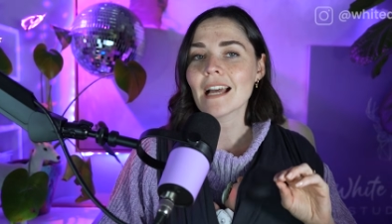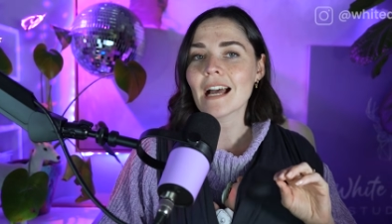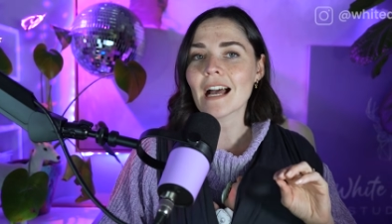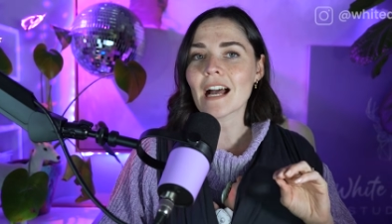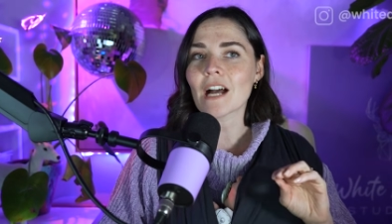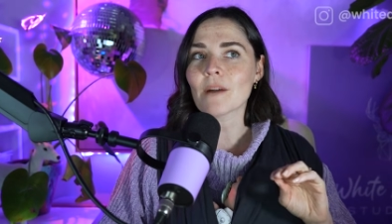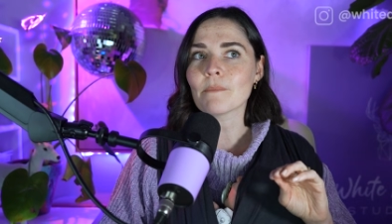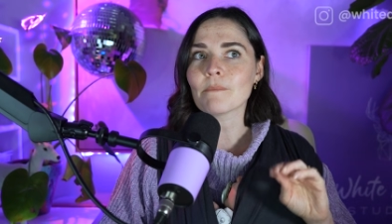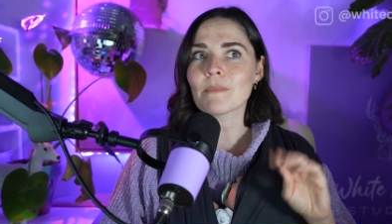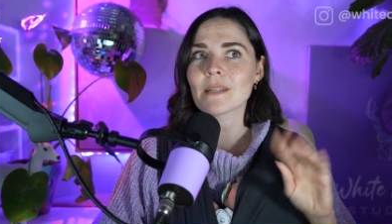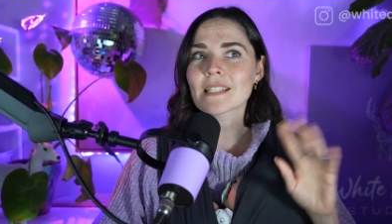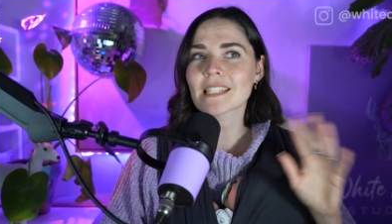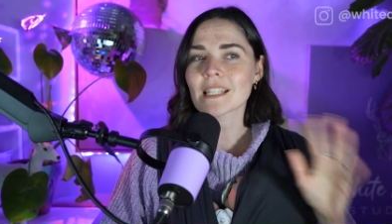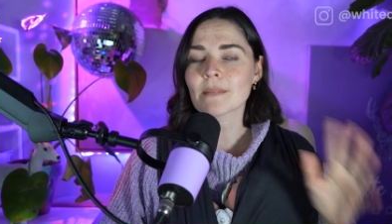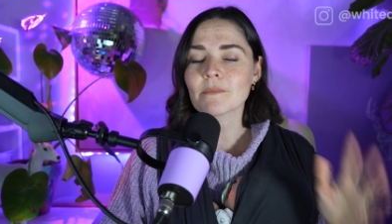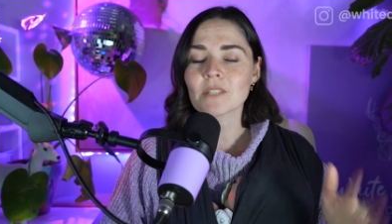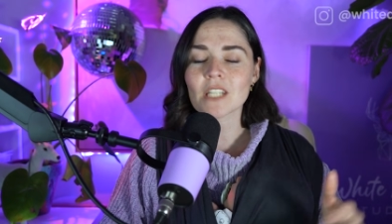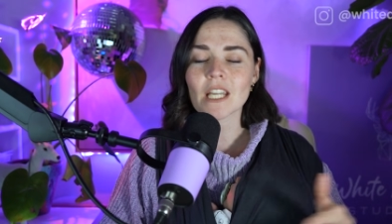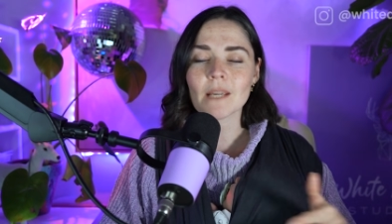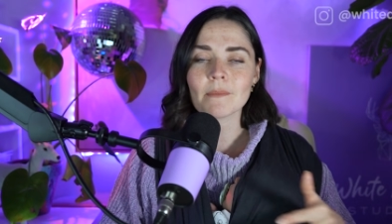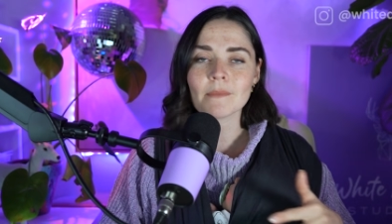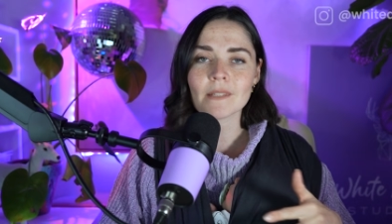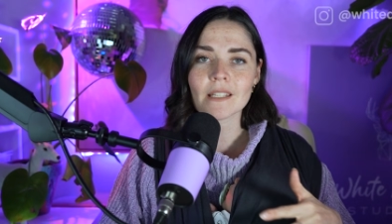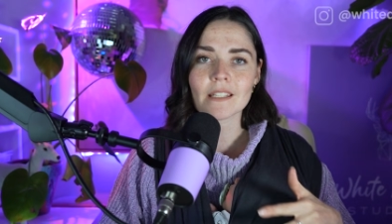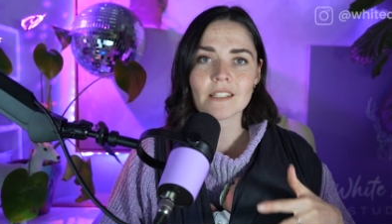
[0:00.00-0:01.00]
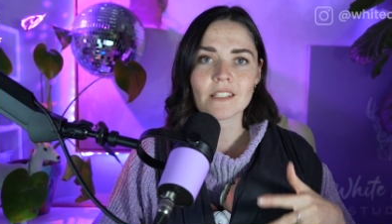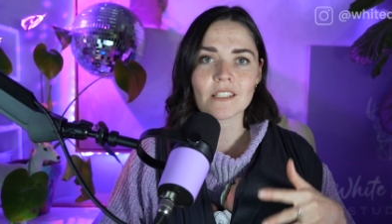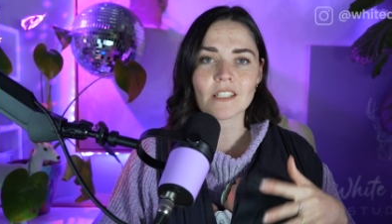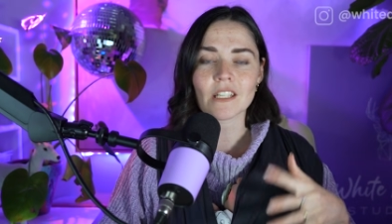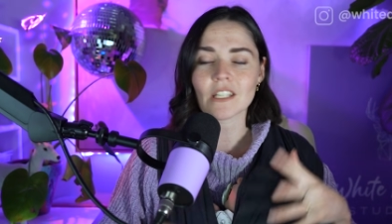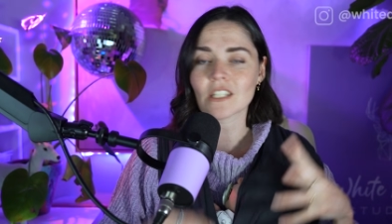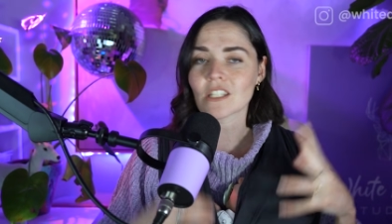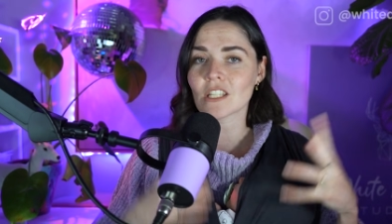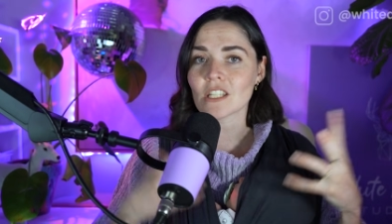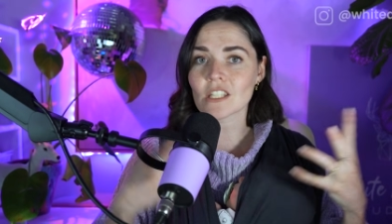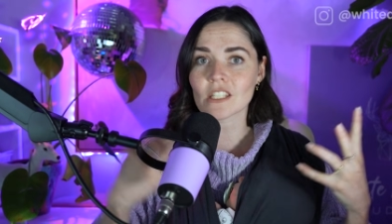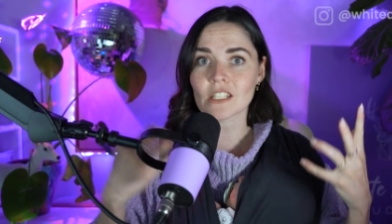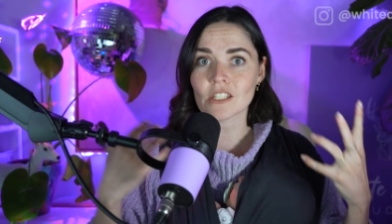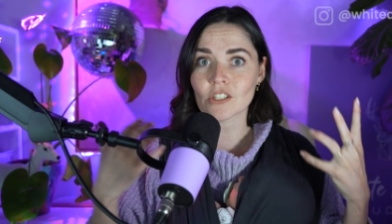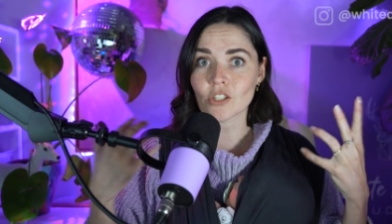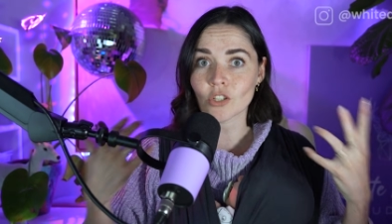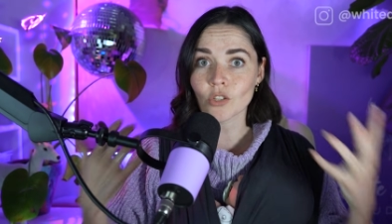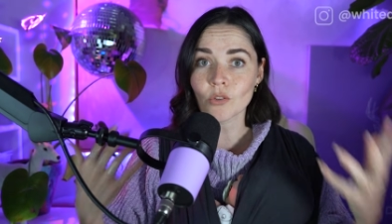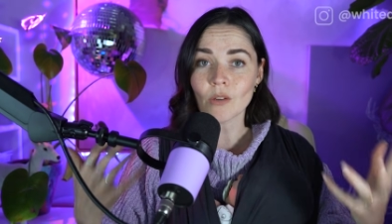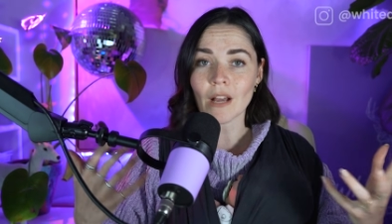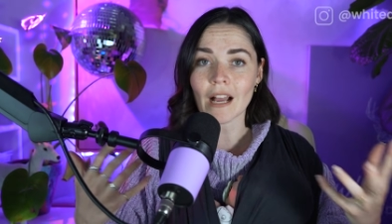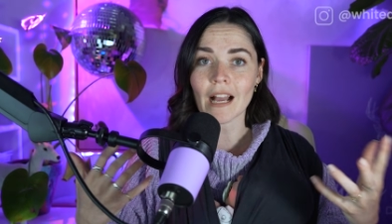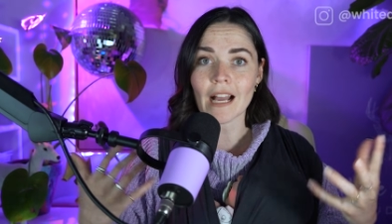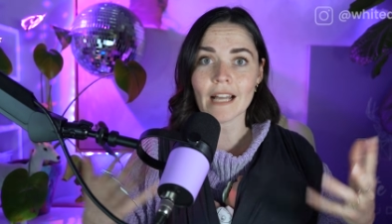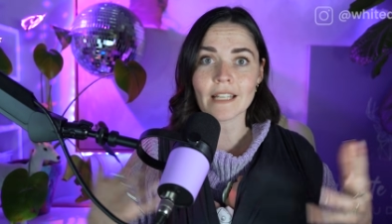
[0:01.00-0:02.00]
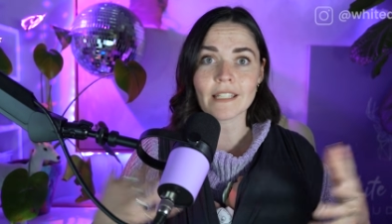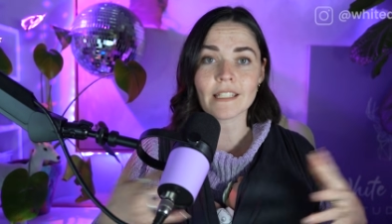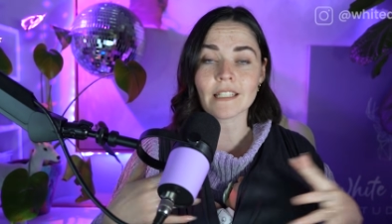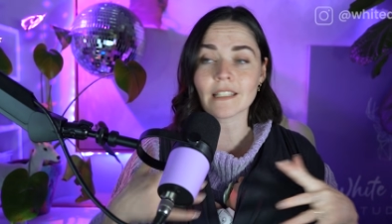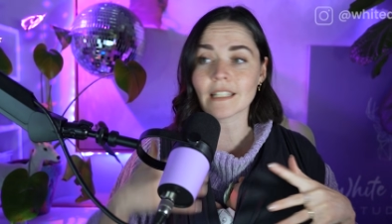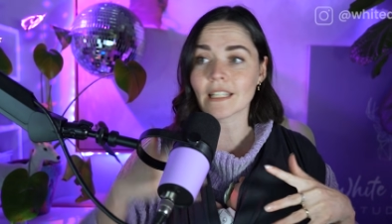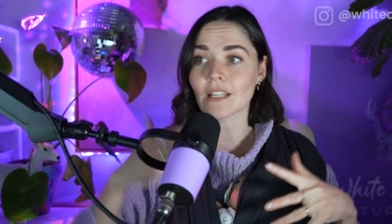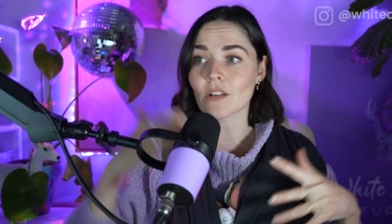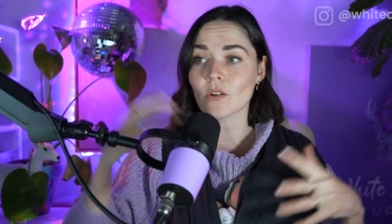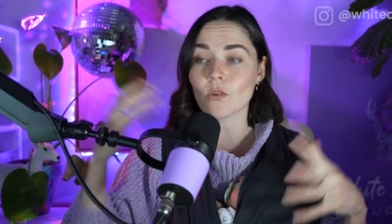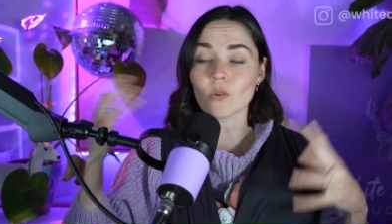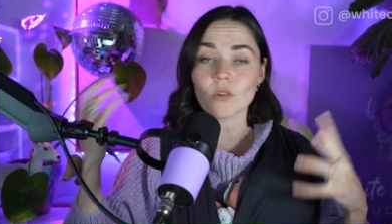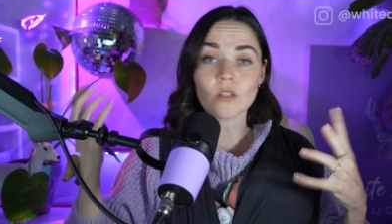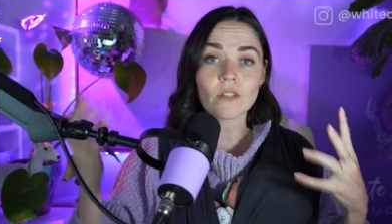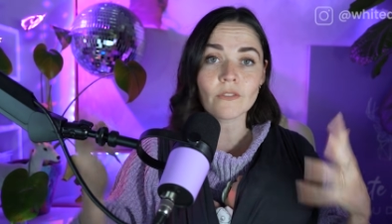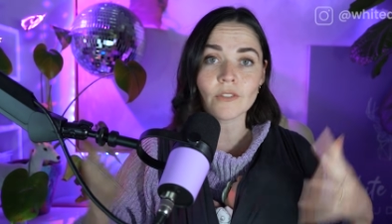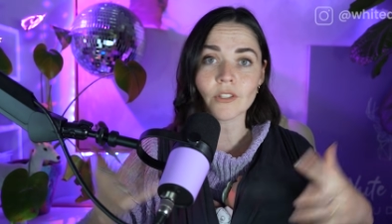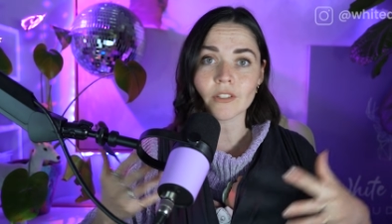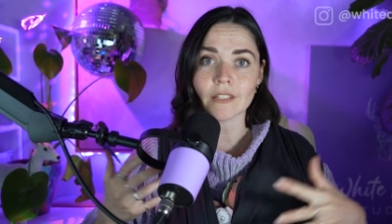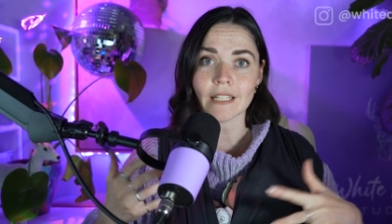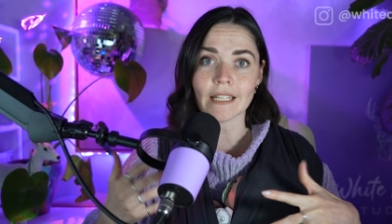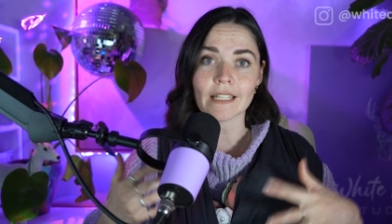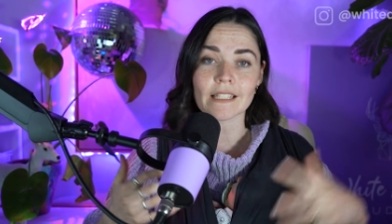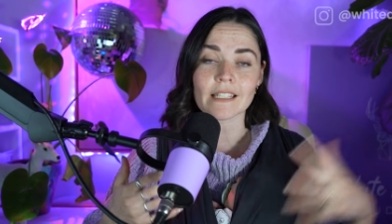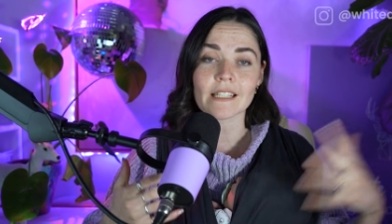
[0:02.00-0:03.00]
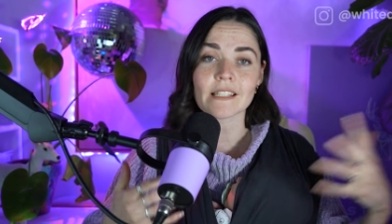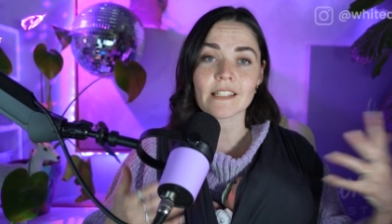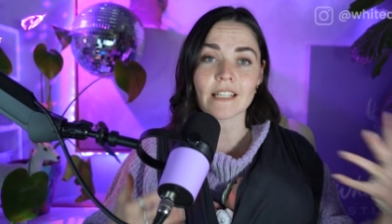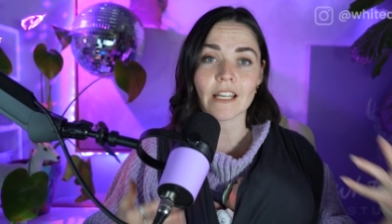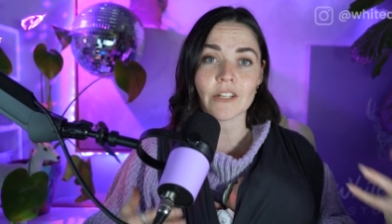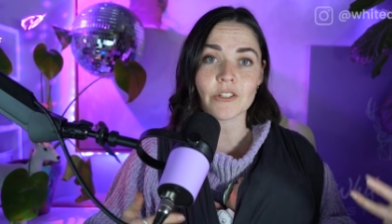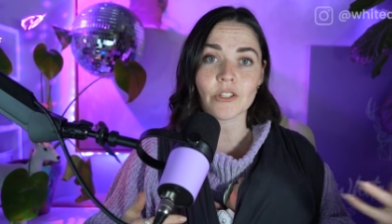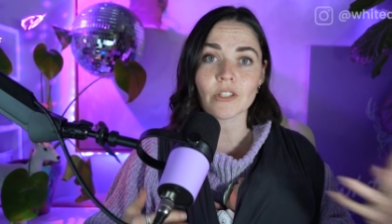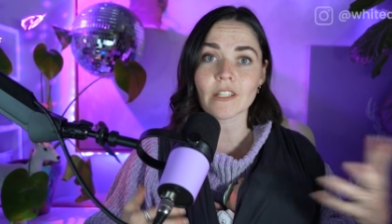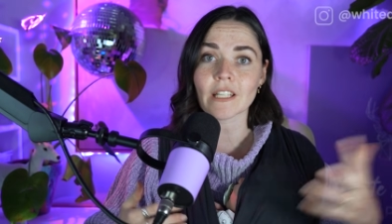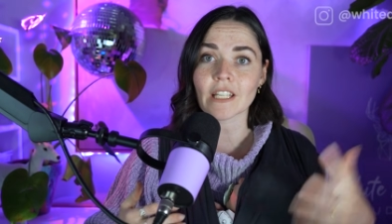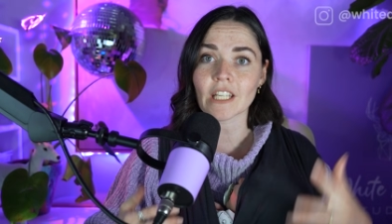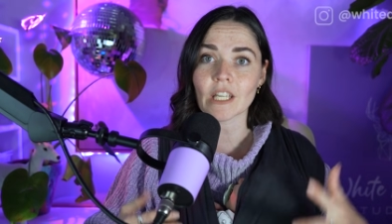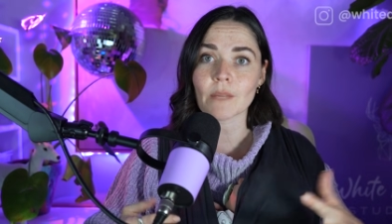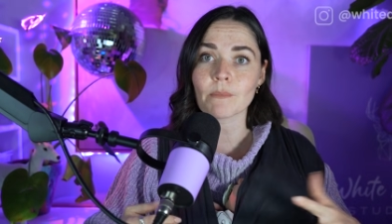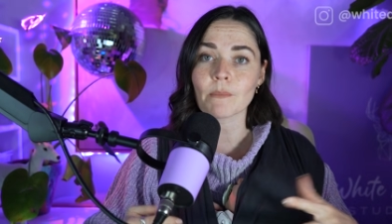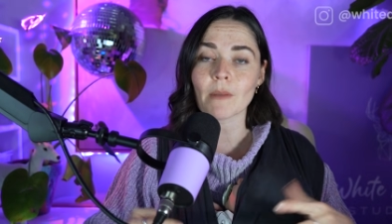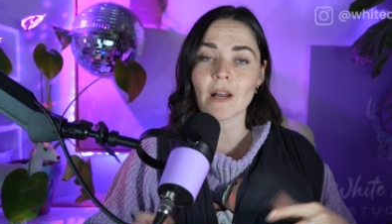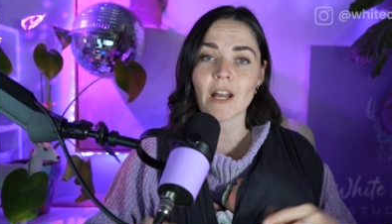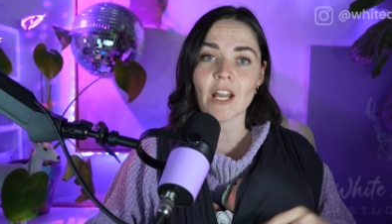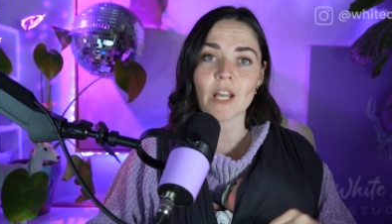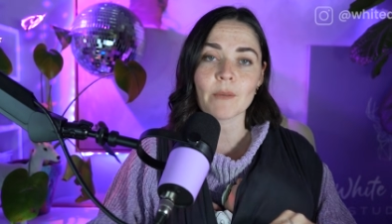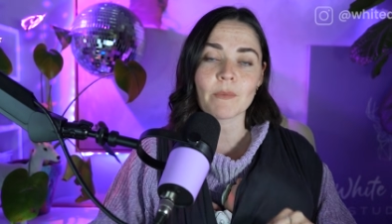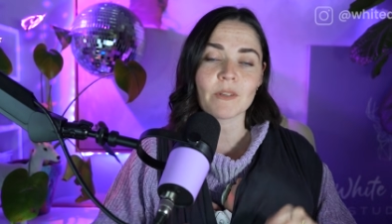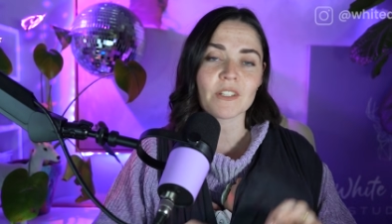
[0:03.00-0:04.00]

Um, but sometimes it's, it's, just too hard to link all of your links inside your link in bio.